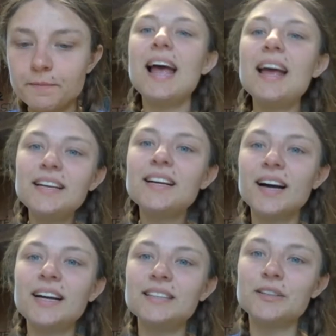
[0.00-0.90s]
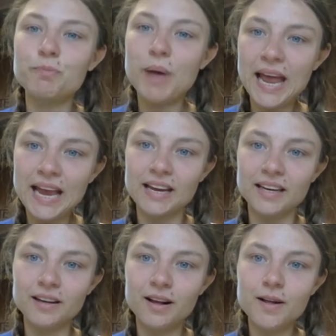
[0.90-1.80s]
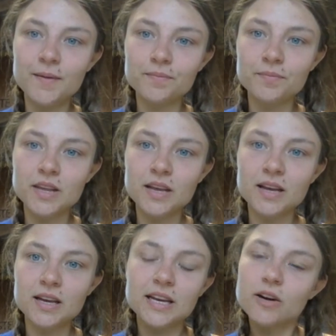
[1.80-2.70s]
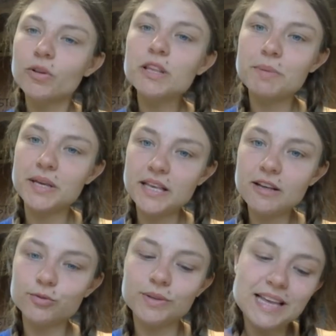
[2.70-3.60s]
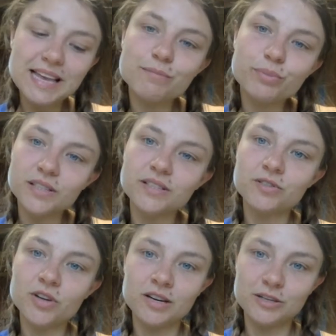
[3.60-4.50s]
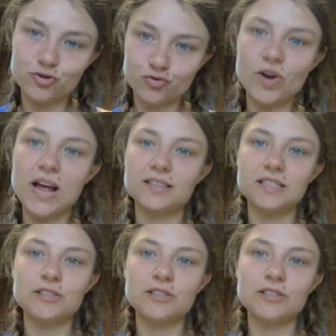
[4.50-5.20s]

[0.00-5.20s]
Any kind of pain can only be healed when the implicits are addressed.